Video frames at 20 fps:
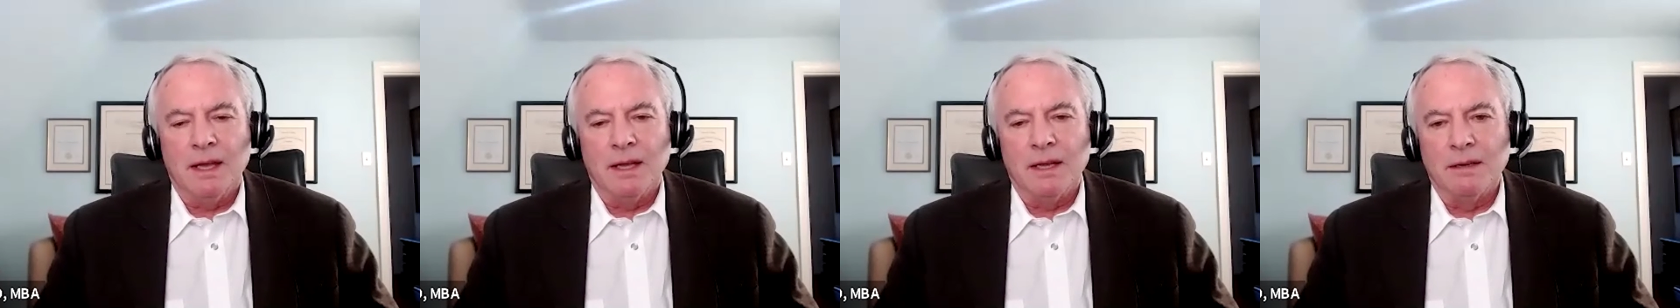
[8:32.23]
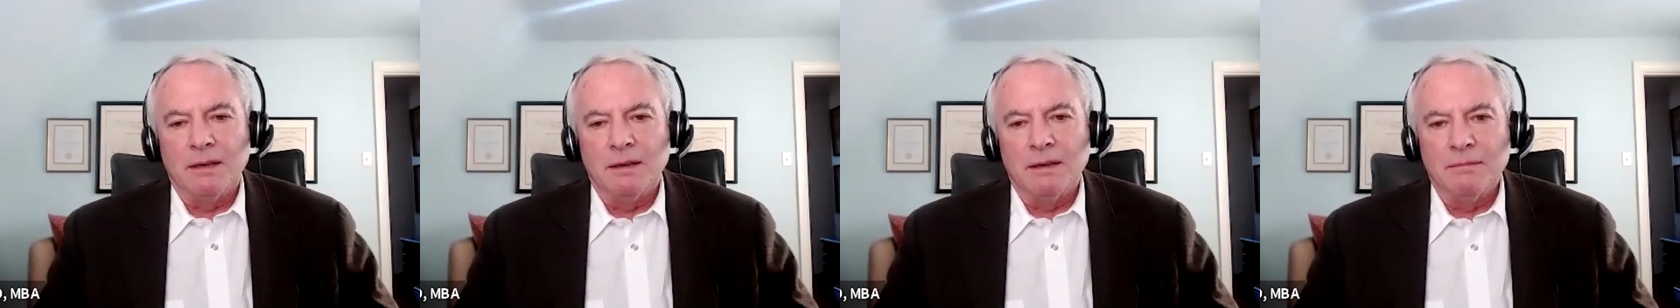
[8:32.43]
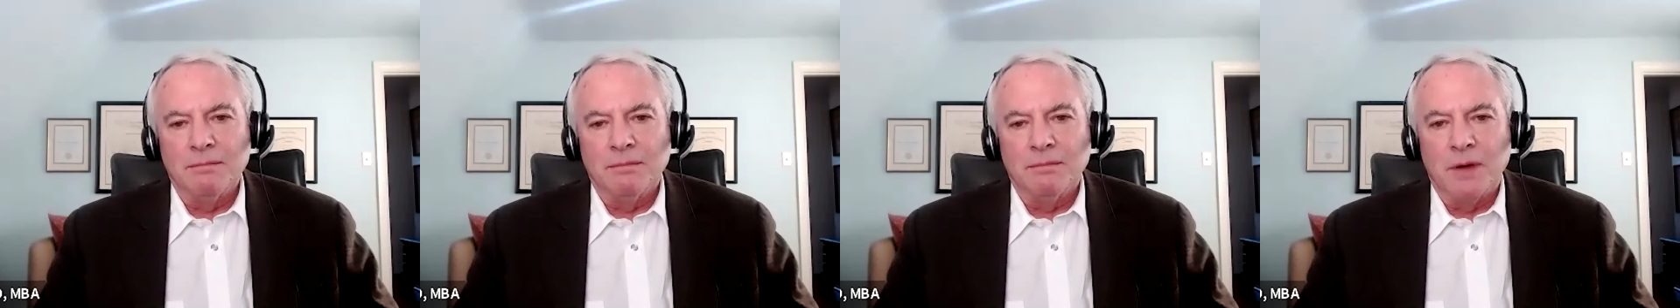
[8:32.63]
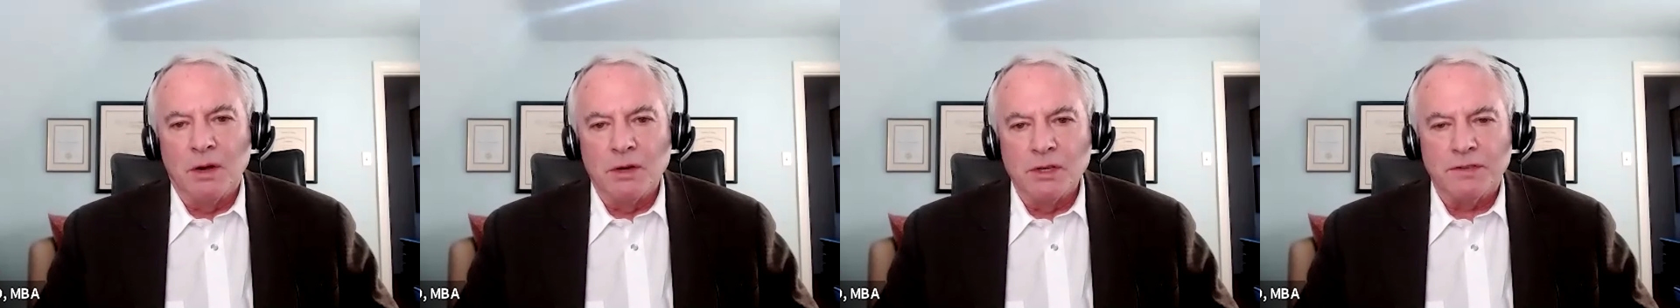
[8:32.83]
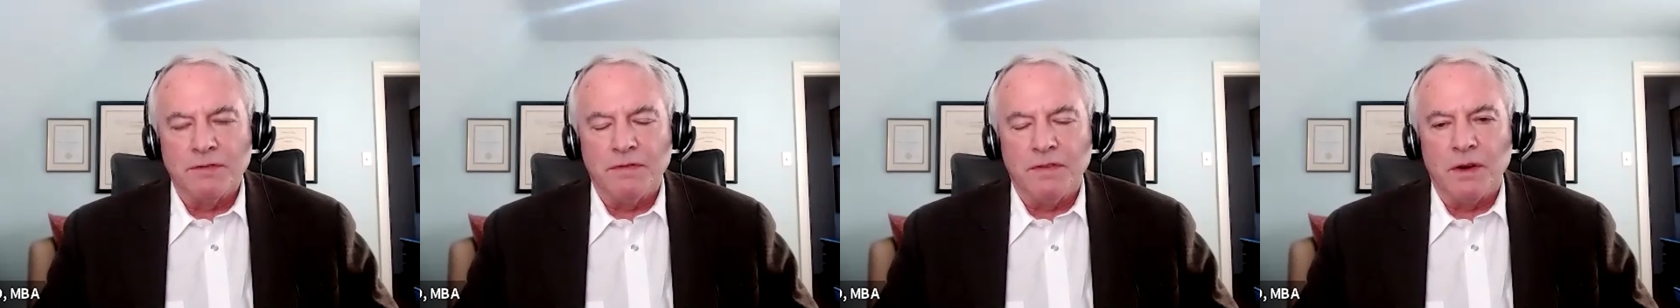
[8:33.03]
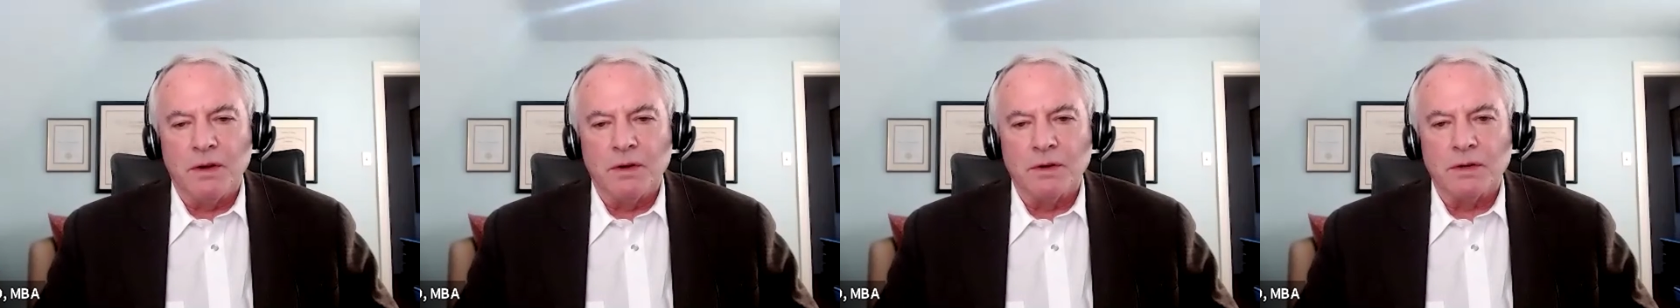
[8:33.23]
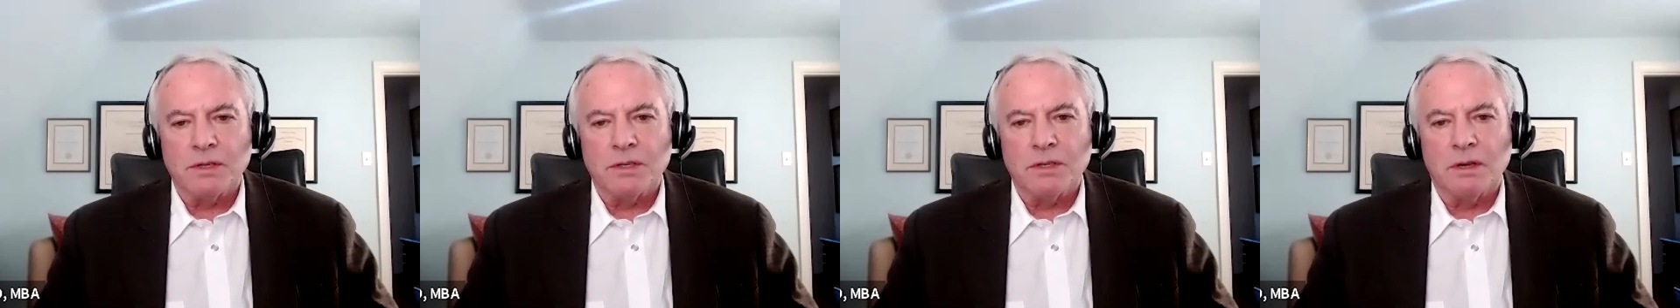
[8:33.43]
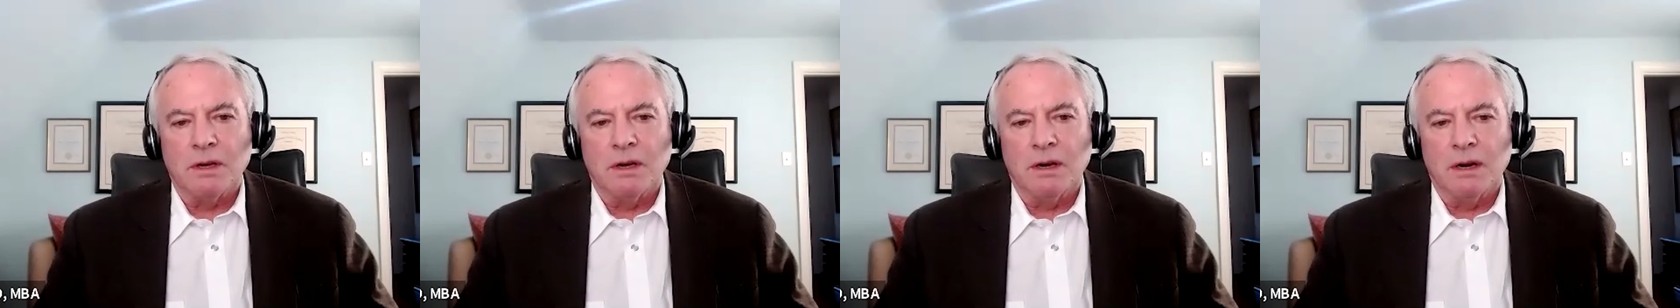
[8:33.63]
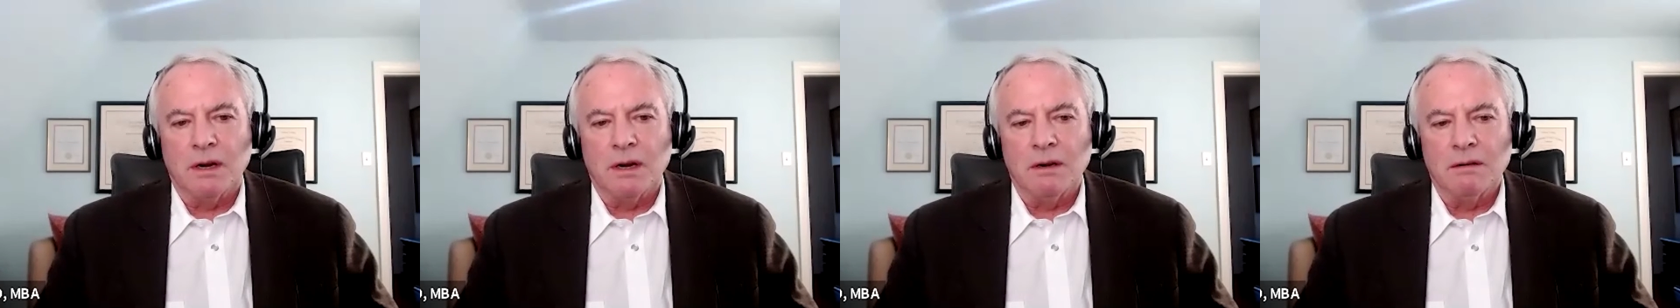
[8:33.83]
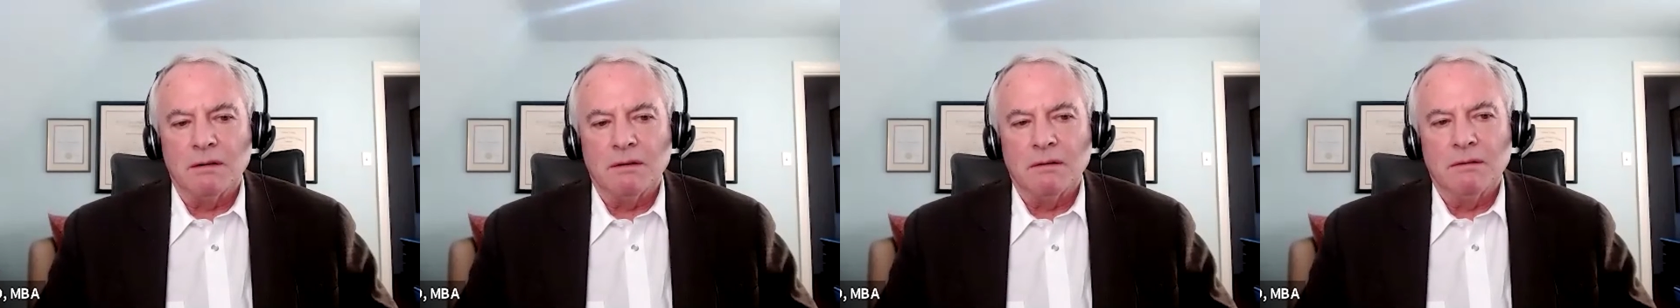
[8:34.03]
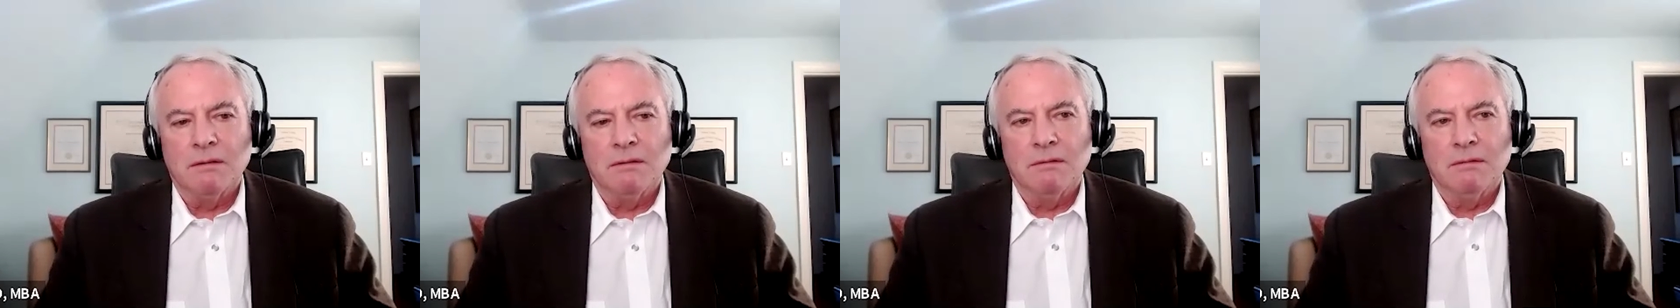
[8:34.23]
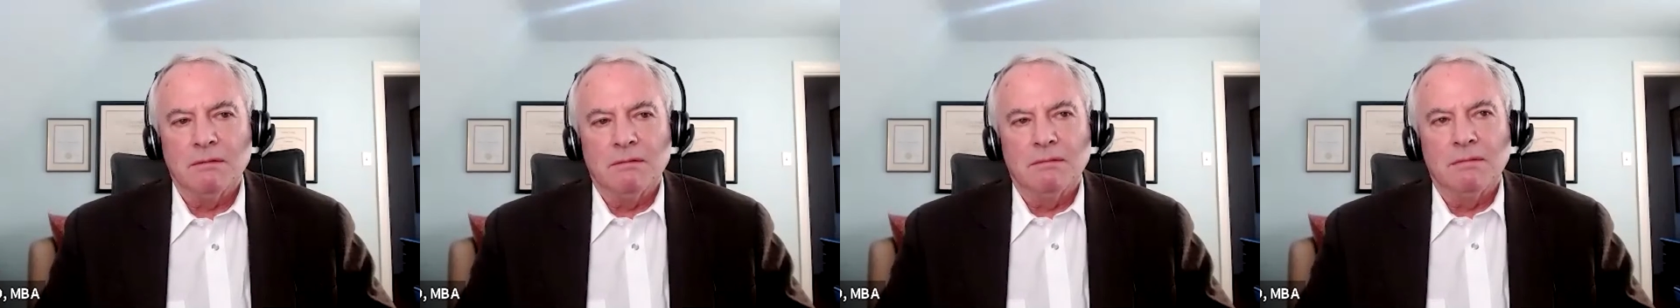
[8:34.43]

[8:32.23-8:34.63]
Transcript: And most folks are